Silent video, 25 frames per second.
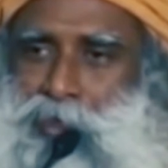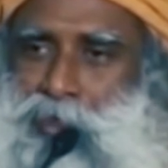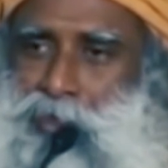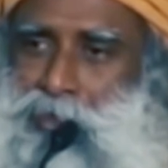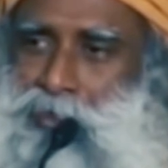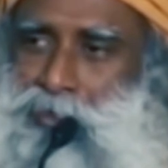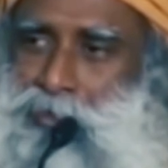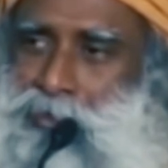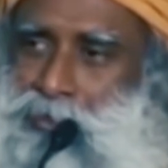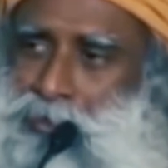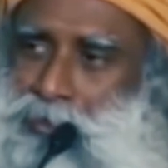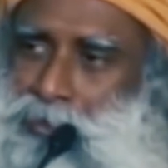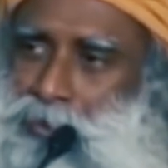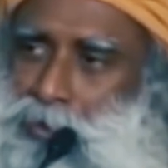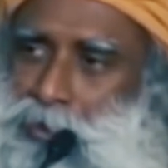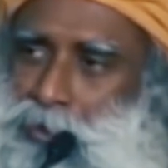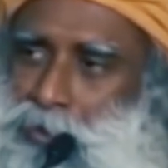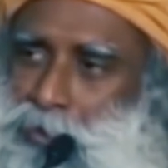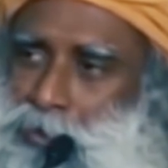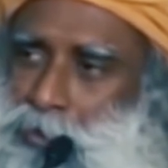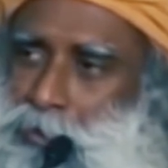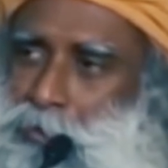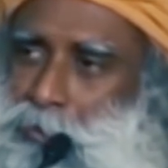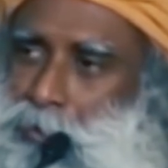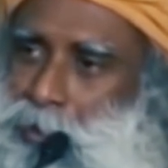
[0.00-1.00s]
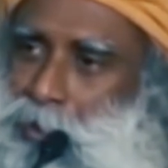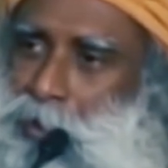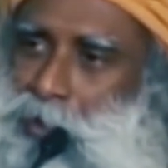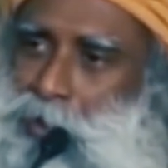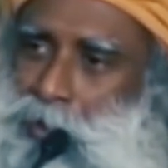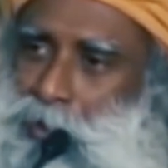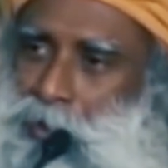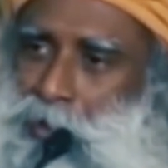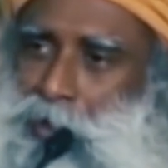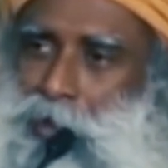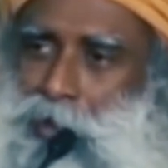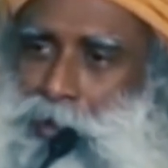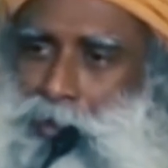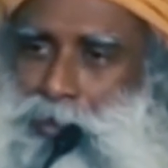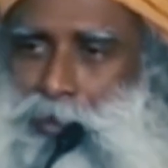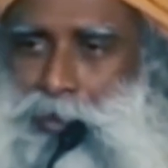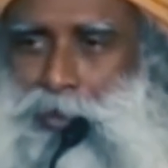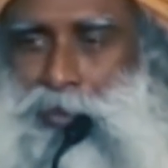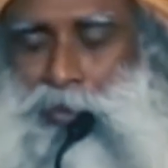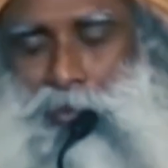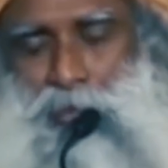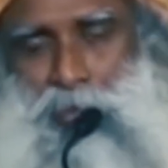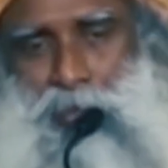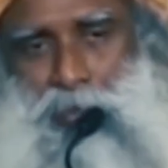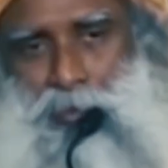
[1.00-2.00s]
Then they shook me like
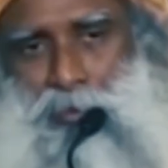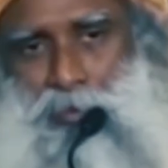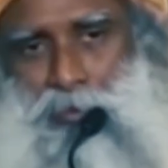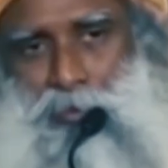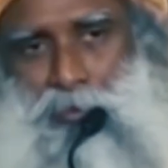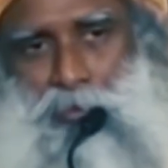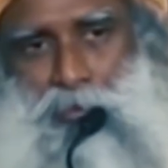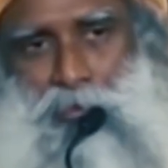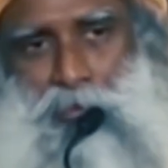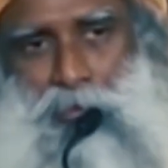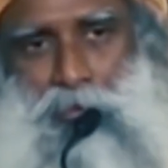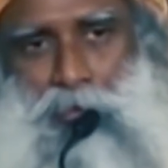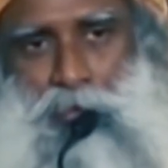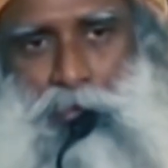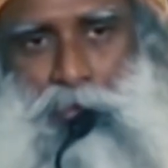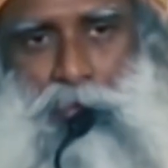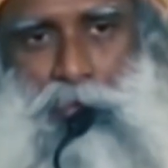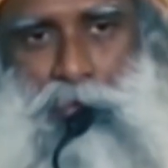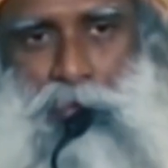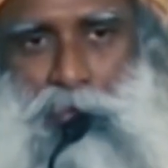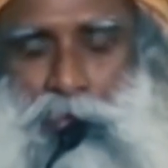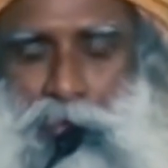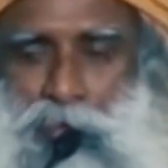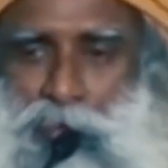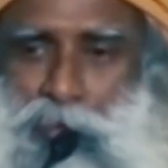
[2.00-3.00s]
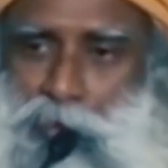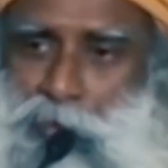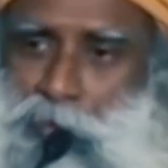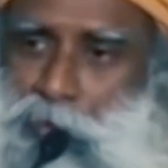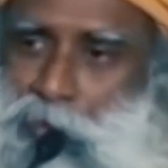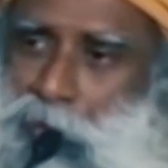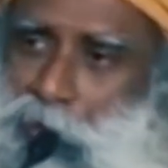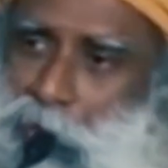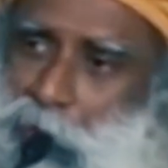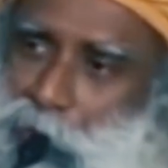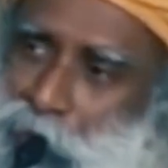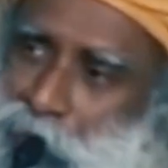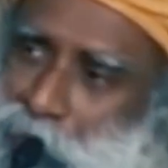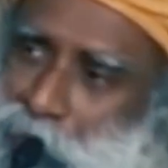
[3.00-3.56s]
this and I said, "Okay,